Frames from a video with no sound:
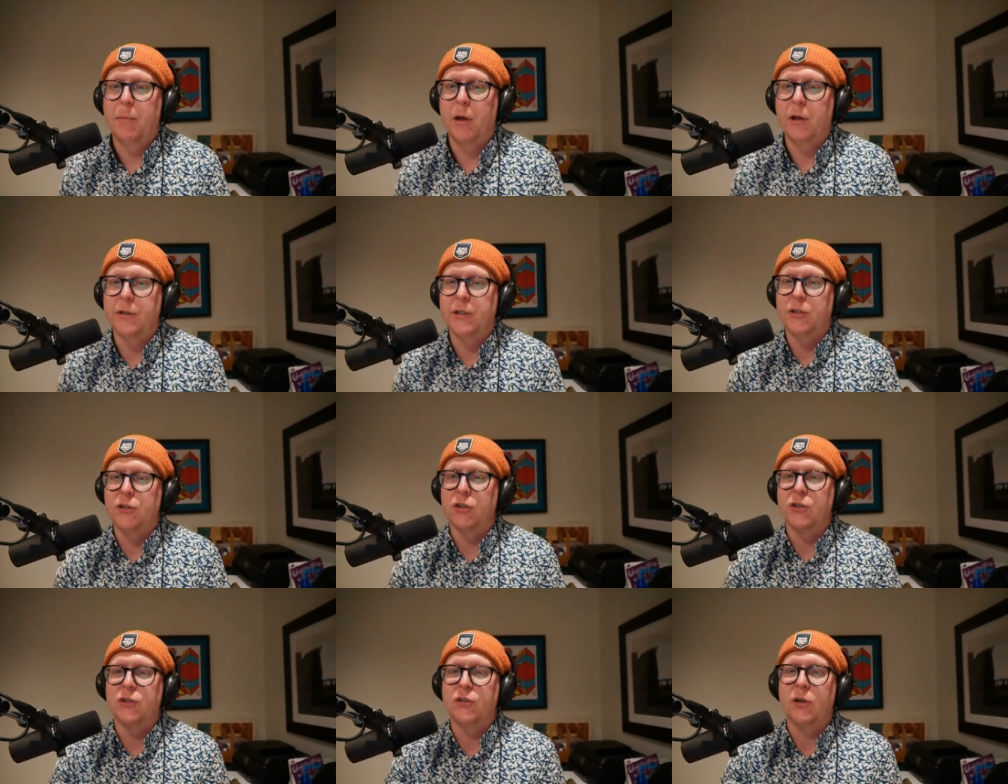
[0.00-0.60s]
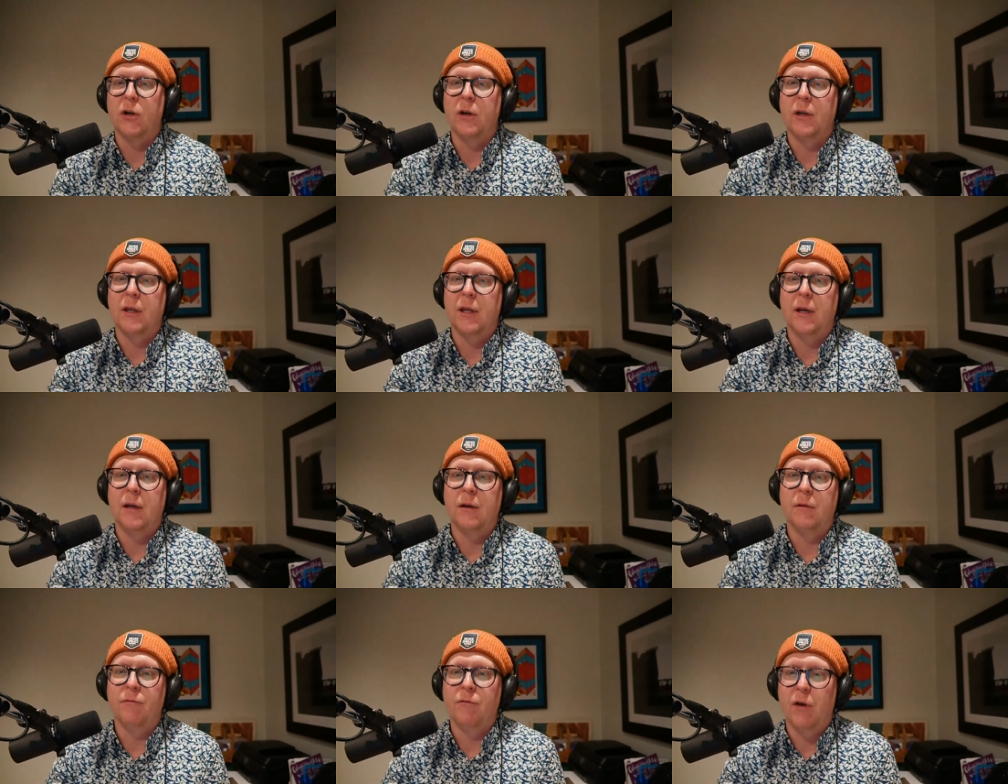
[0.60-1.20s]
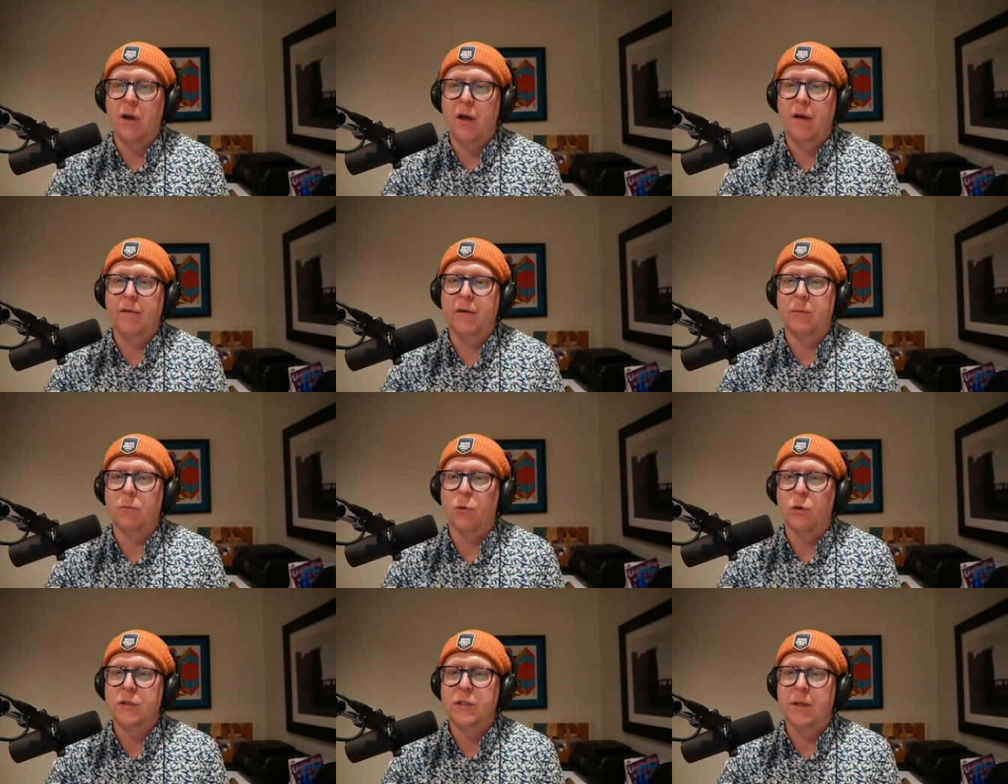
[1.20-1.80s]
Politicians started getting
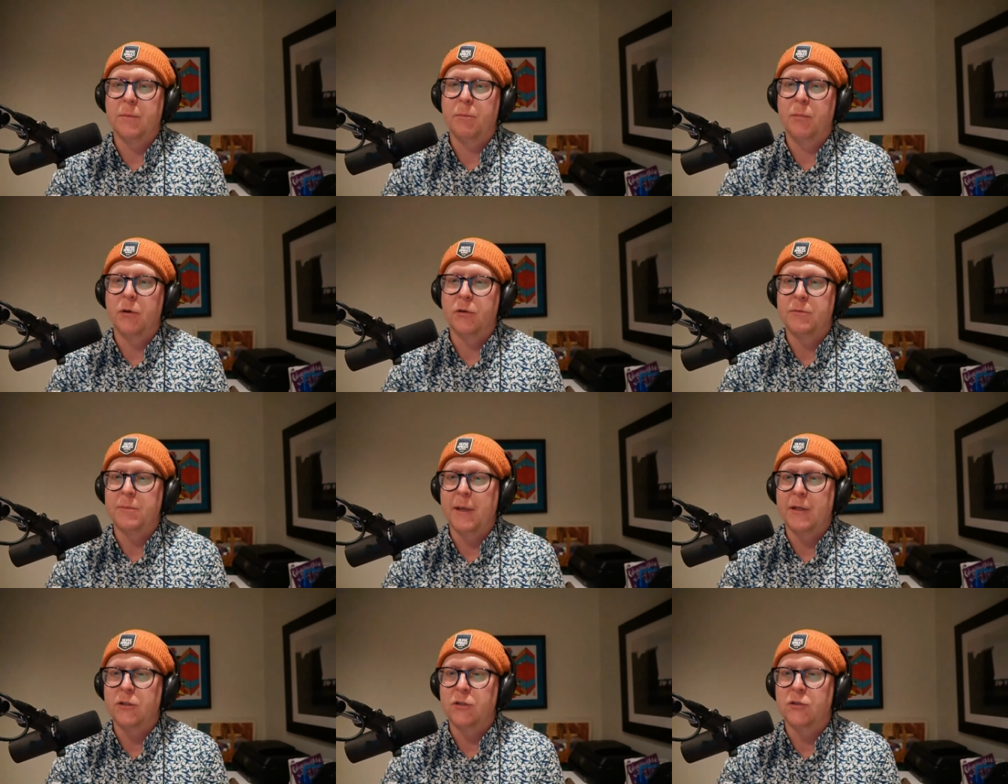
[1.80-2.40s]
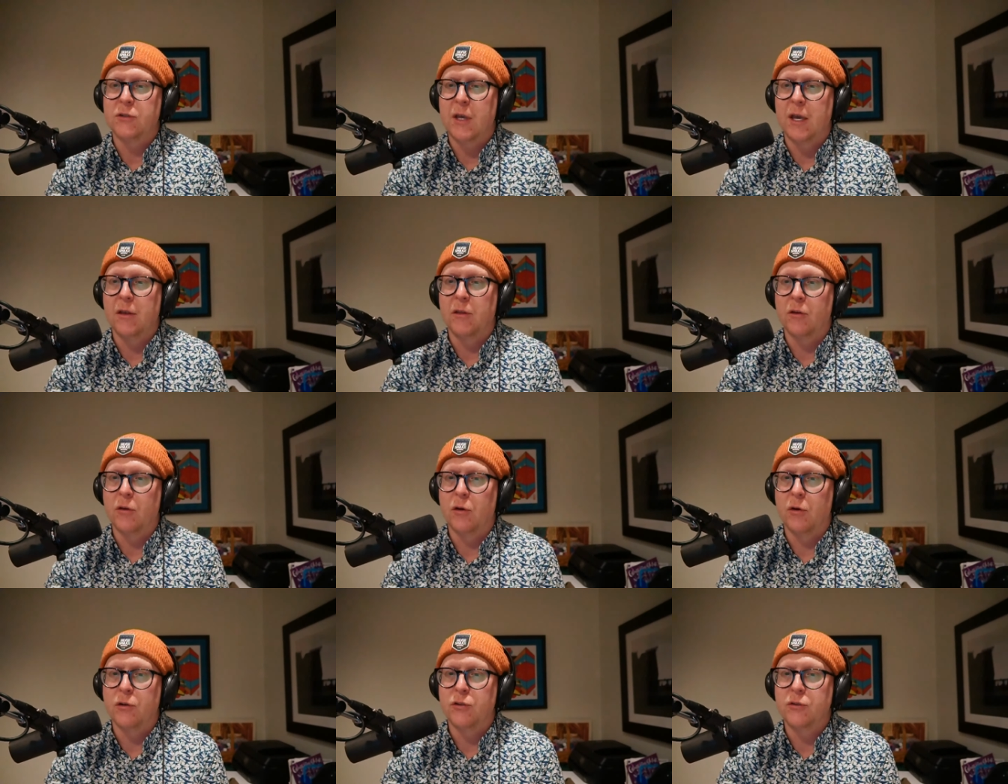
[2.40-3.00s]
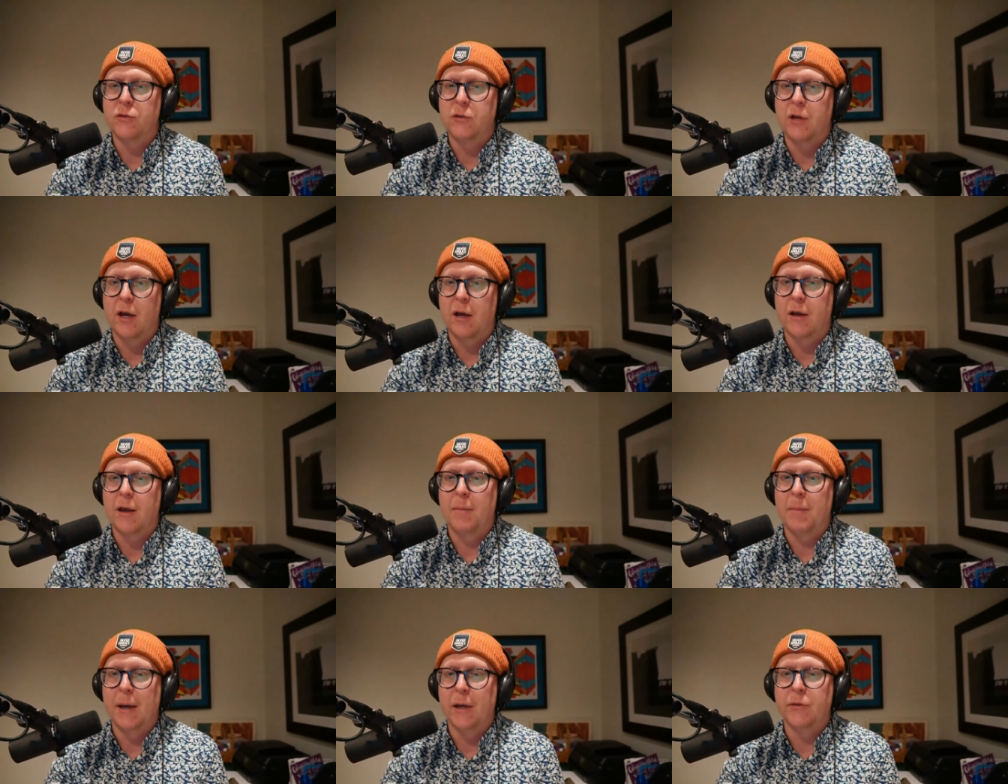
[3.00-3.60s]
involved, and more sub postmasters gained the courage to
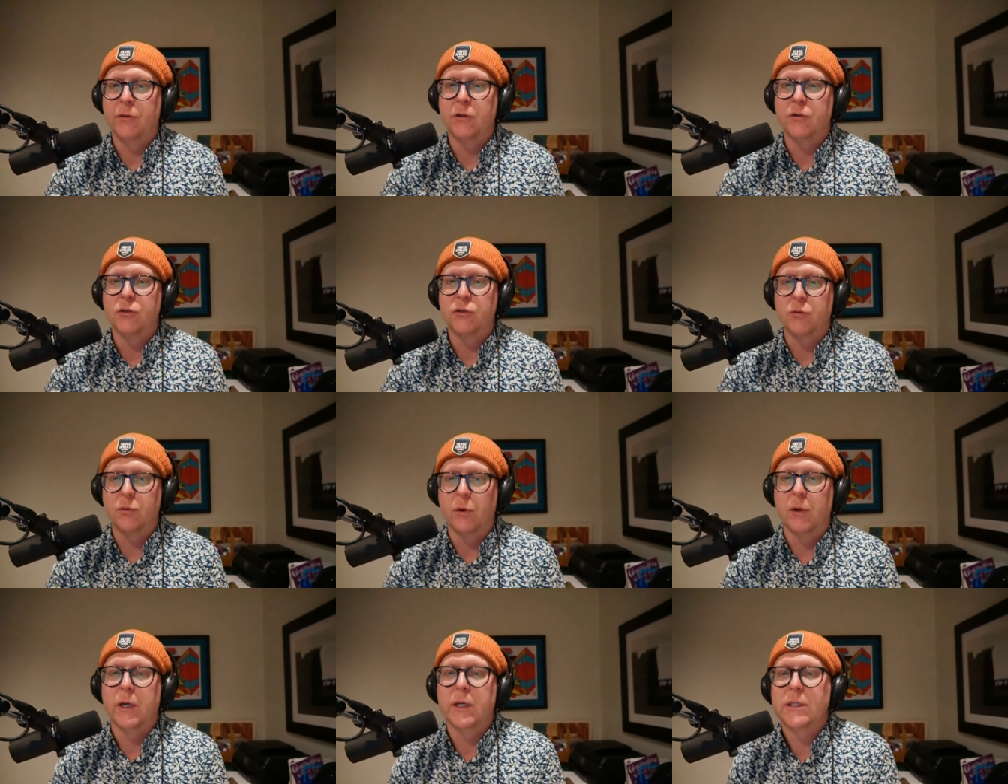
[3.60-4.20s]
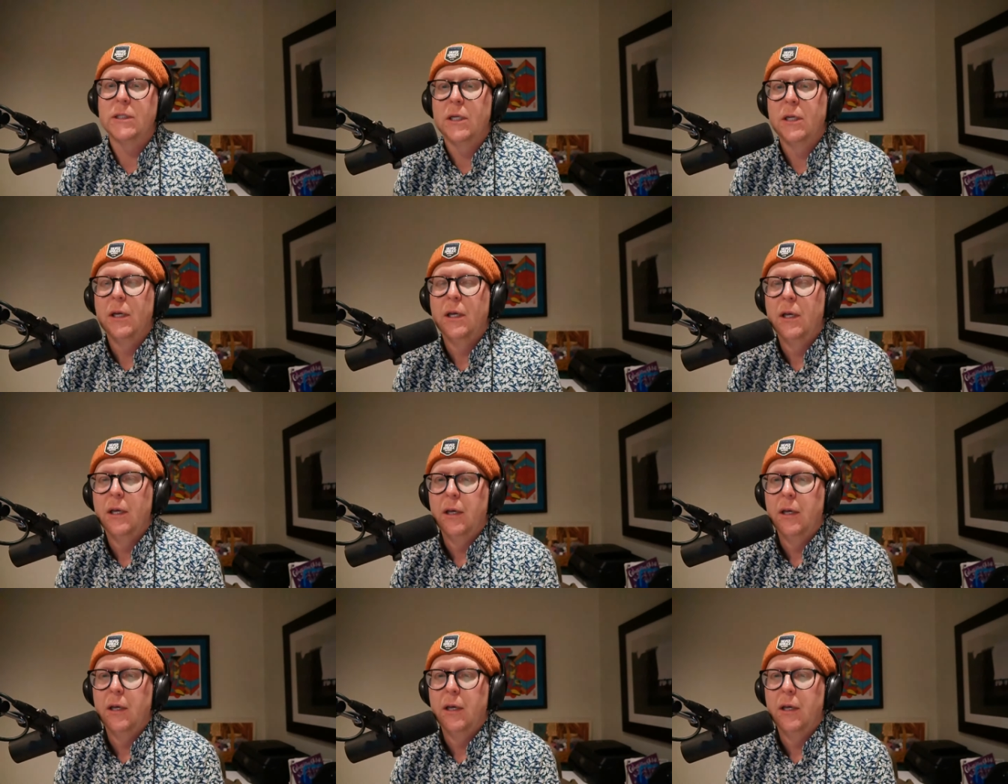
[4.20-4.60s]
talk about their stories.